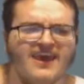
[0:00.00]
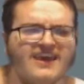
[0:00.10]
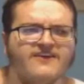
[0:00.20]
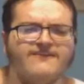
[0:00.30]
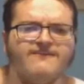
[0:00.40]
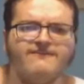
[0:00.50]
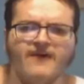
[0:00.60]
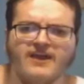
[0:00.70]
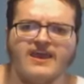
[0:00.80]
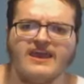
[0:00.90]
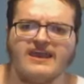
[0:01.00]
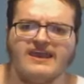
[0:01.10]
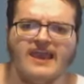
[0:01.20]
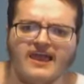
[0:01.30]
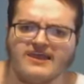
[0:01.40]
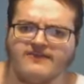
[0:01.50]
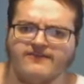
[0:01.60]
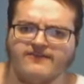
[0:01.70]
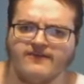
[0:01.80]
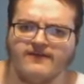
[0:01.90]
Get a fucking
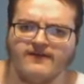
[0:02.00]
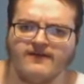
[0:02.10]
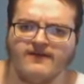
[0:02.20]
life.